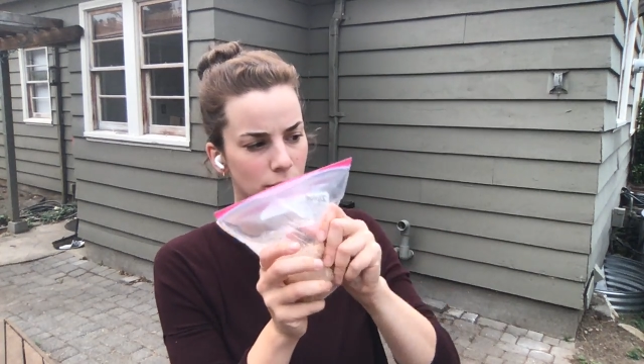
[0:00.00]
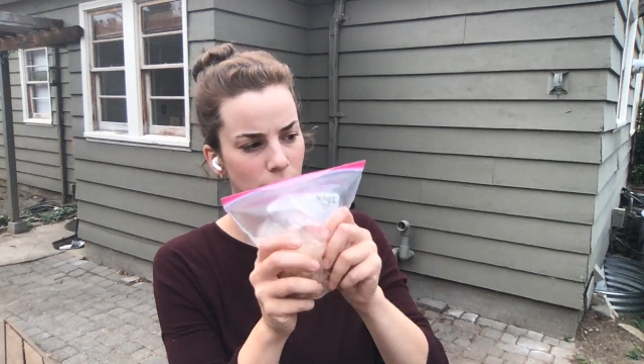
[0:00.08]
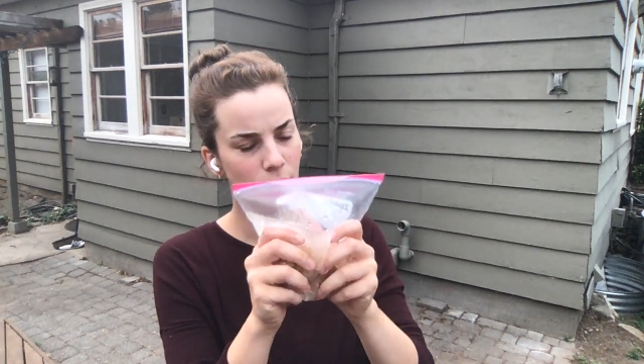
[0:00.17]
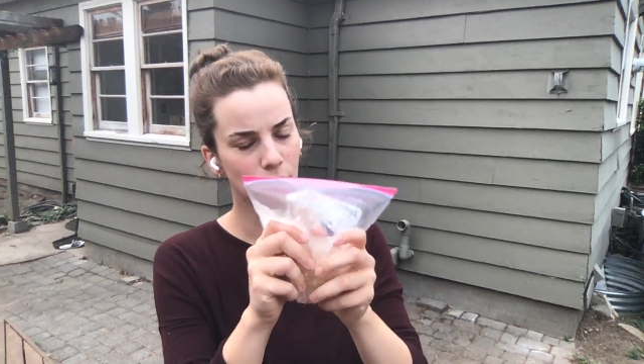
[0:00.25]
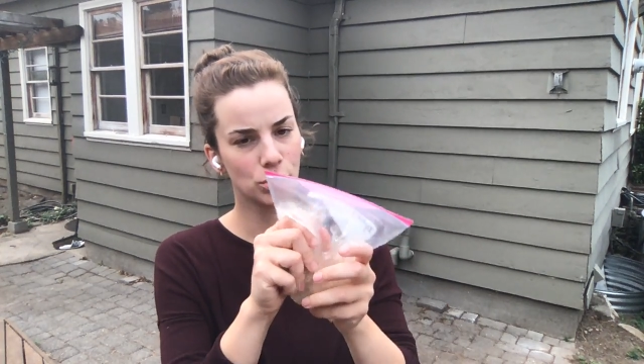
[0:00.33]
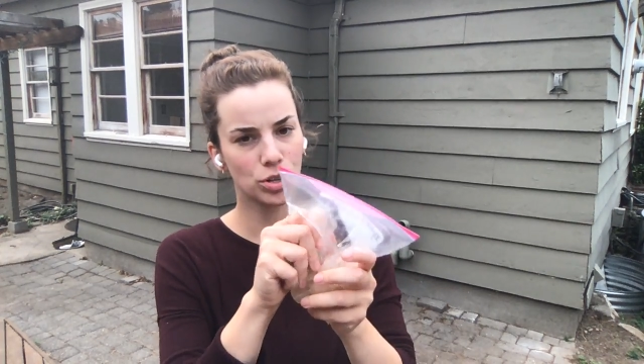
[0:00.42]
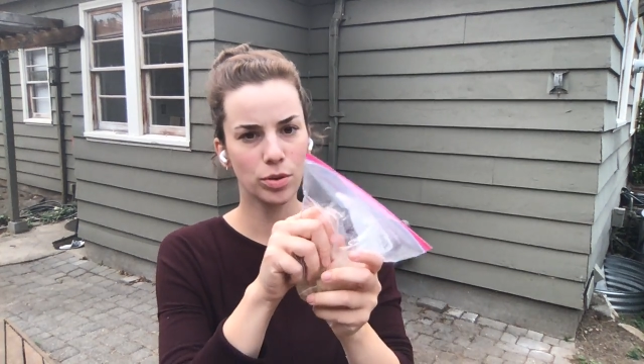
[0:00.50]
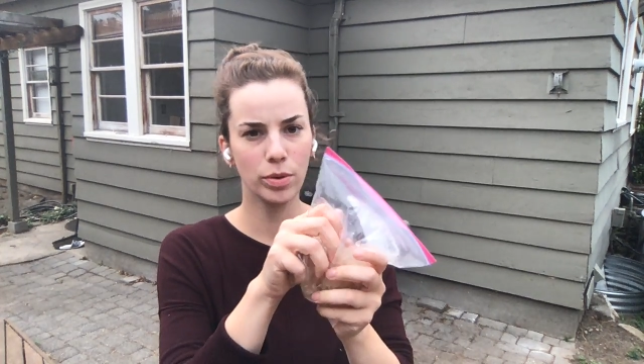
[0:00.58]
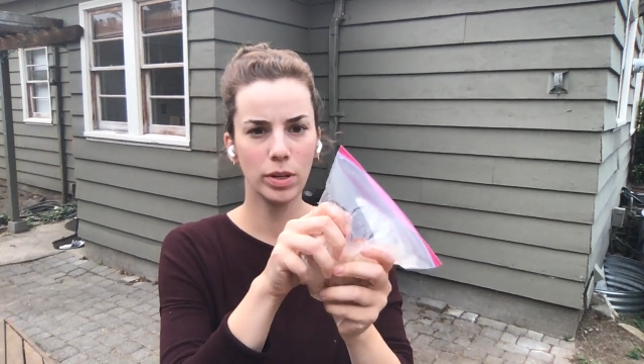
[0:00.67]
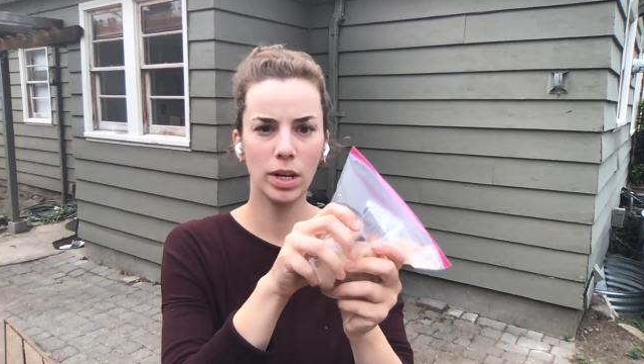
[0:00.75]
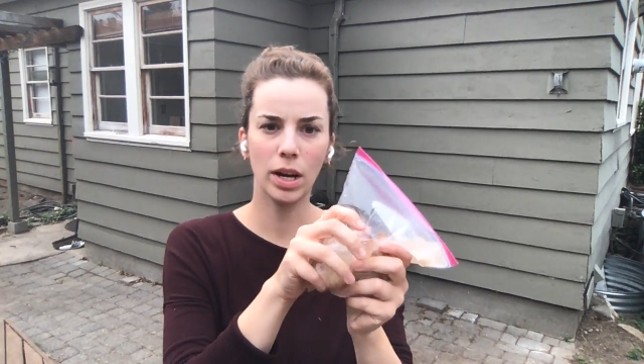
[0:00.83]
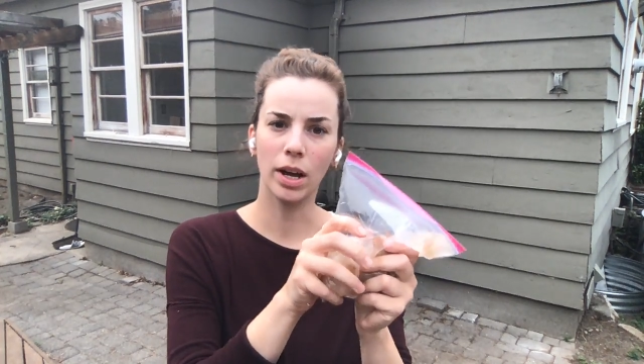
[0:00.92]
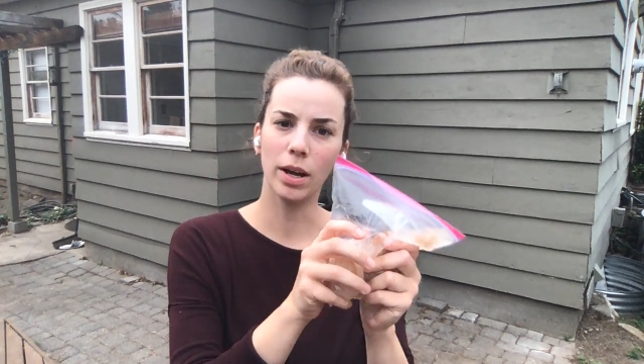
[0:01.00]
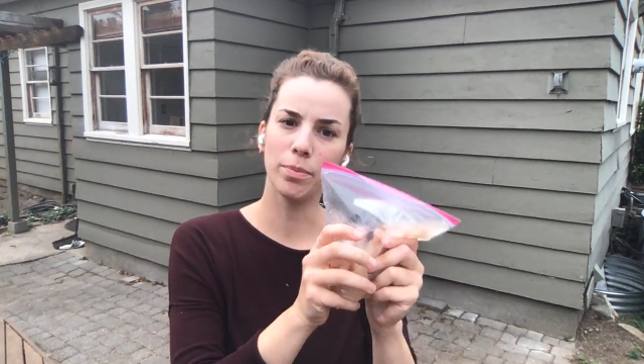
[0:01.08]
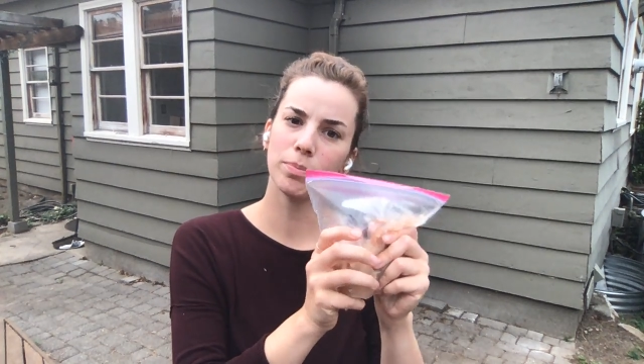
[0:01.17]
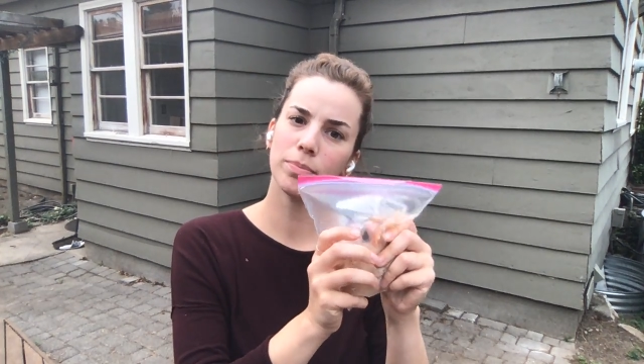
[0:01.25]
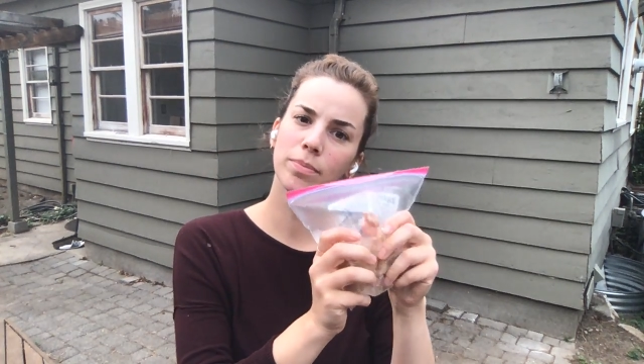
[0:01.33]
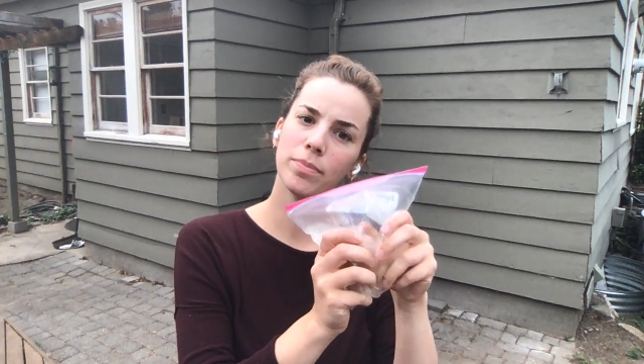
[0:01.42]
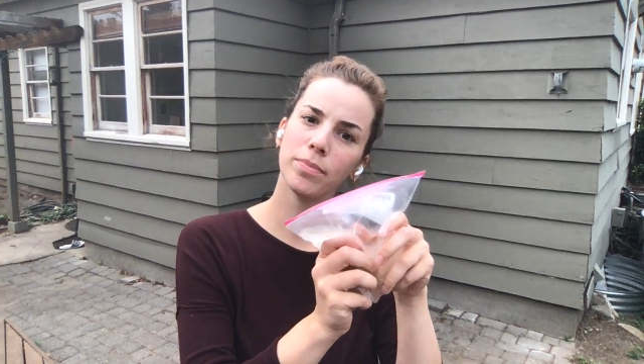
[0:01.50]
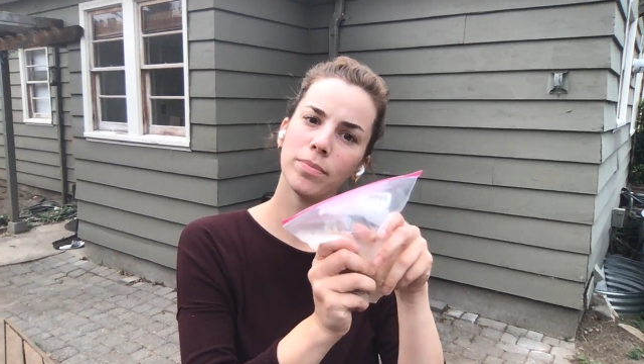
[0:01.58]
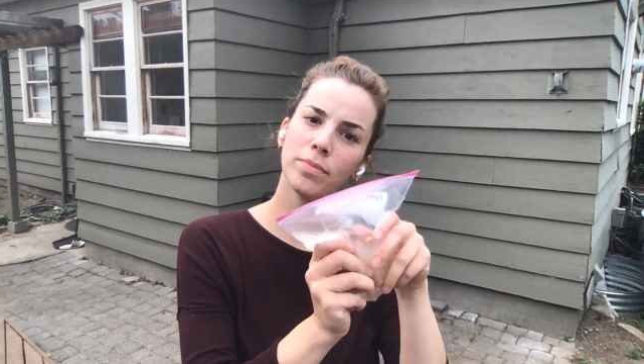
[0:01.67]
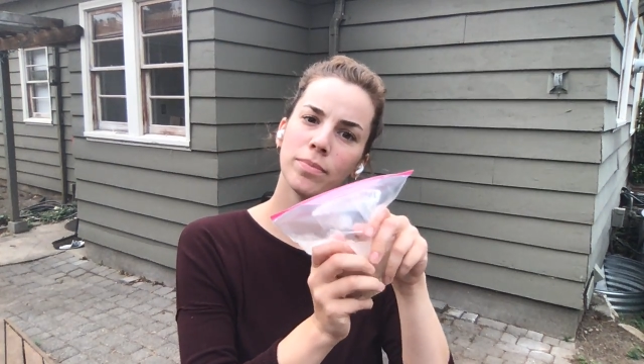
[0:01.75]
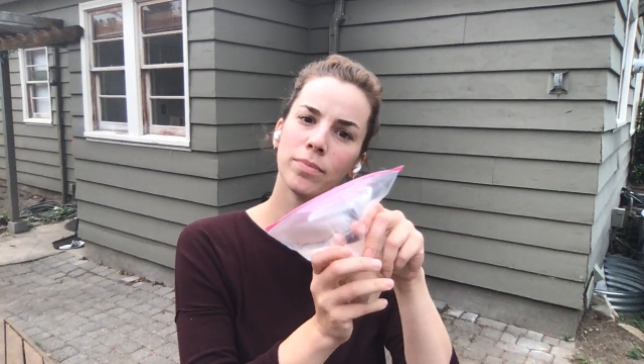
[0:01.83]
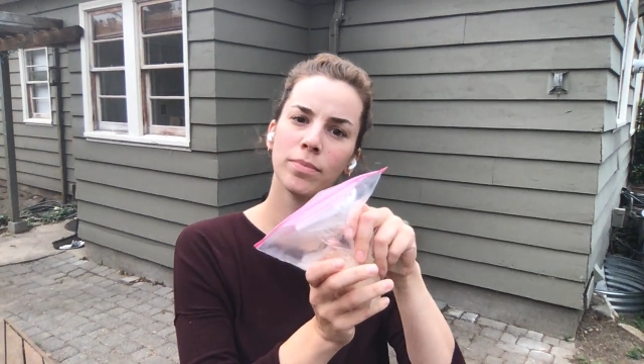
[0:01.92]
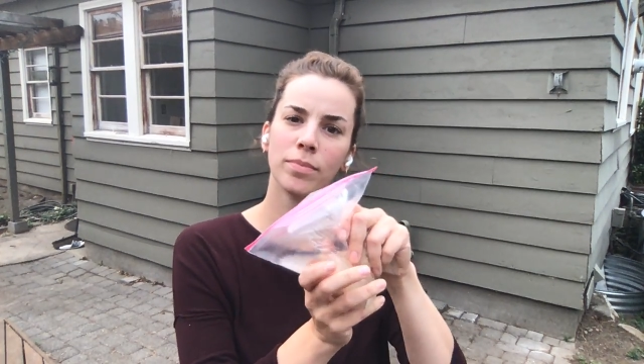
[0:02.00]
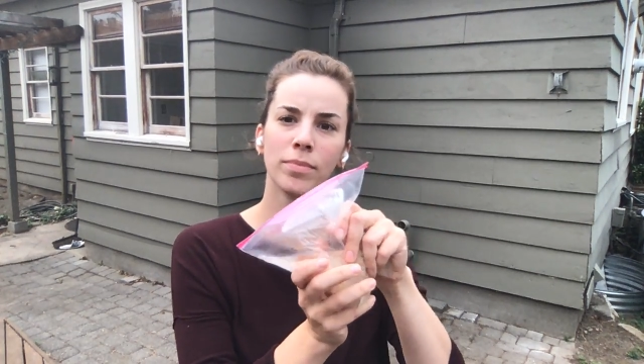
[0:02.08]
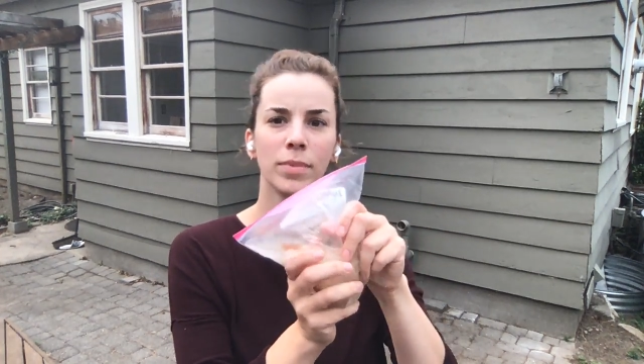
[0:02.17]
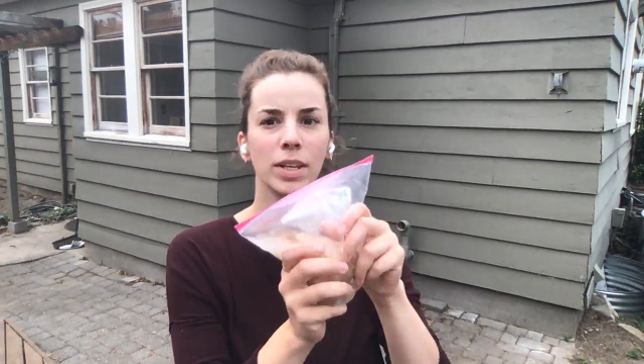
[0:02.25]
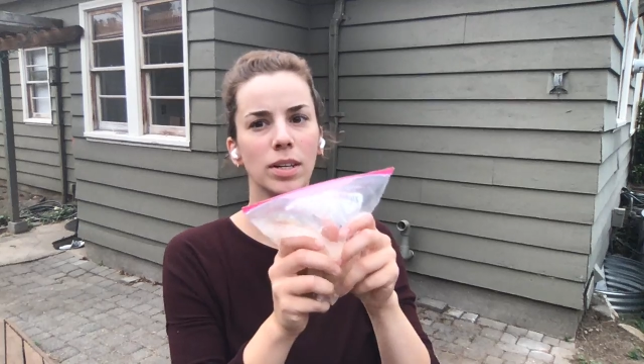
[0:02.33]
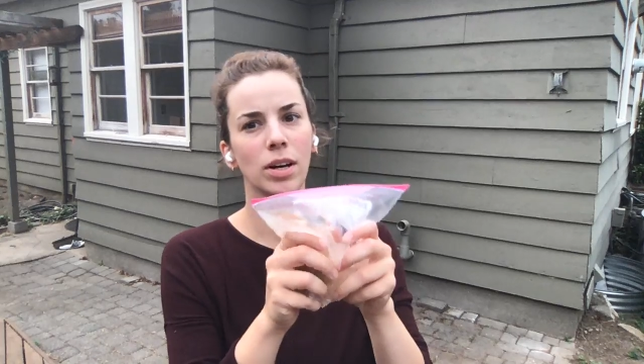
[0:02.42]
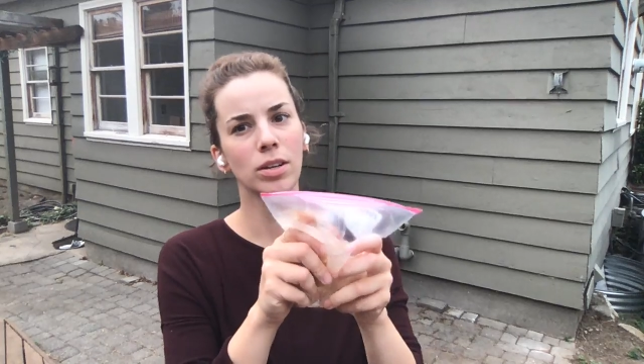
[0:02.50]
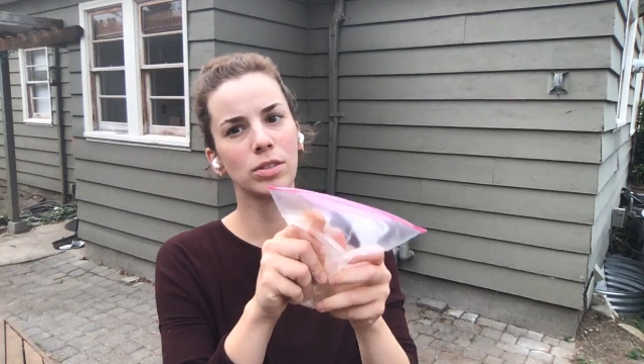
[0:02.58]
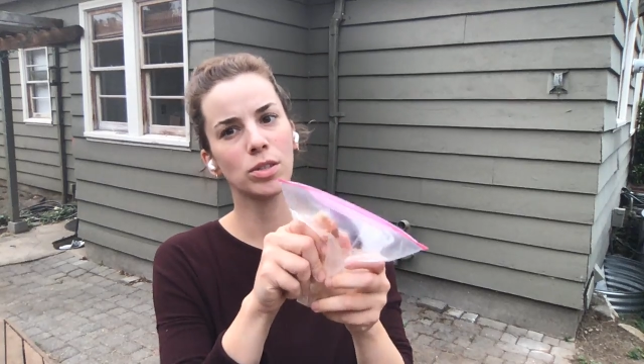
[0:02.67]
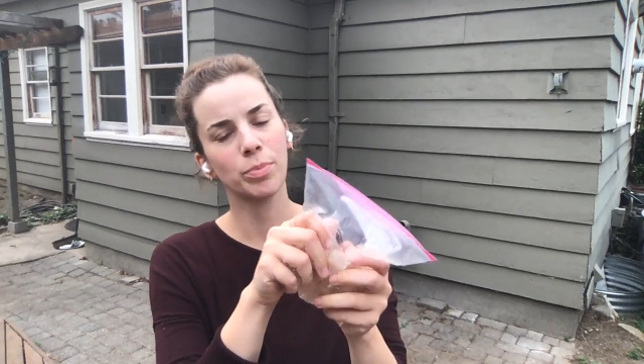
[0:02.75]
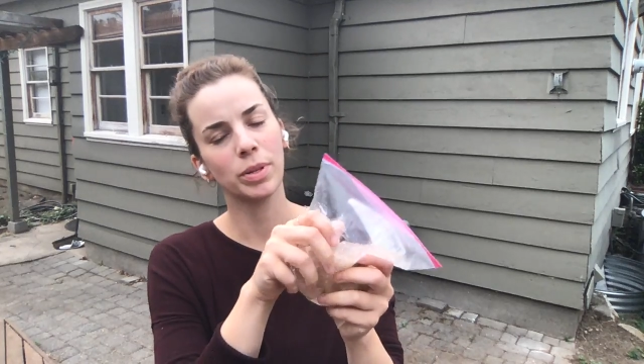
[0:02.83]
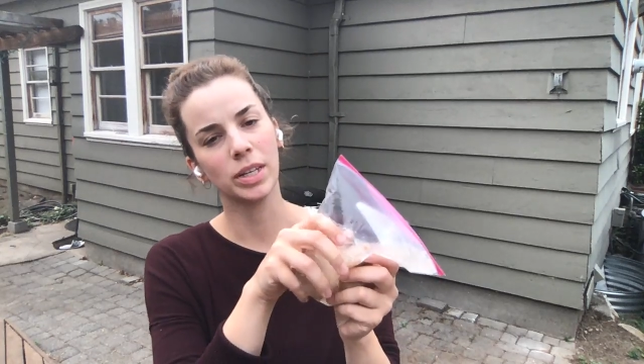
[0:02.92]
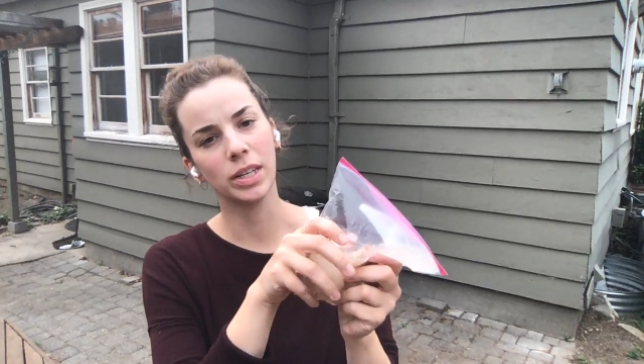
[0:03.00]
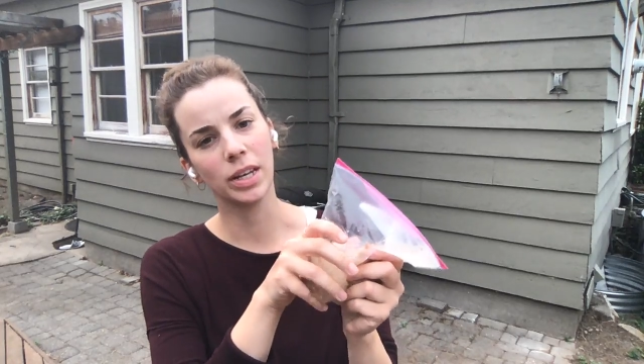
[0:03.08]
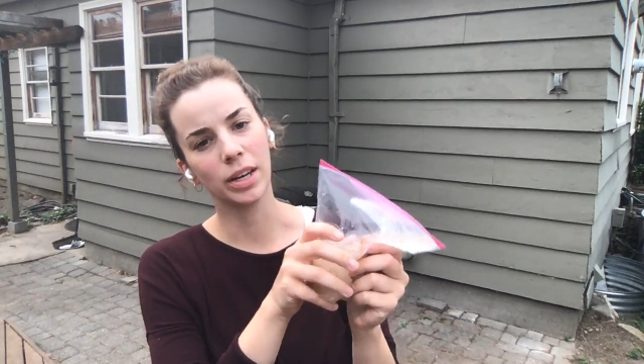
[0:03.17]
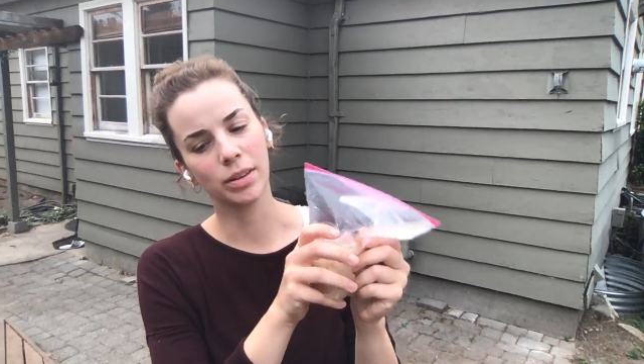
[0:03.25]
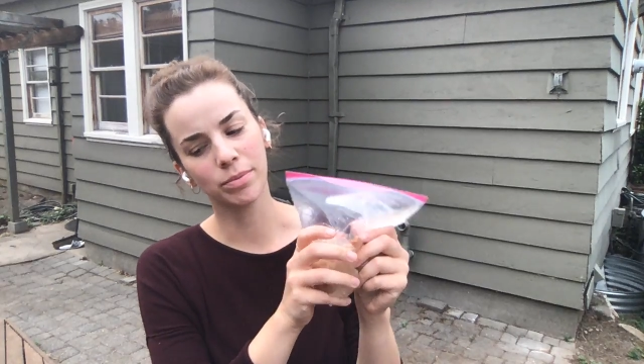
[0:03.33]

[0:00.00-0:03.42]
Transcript: chewing it up. The dogs are playing.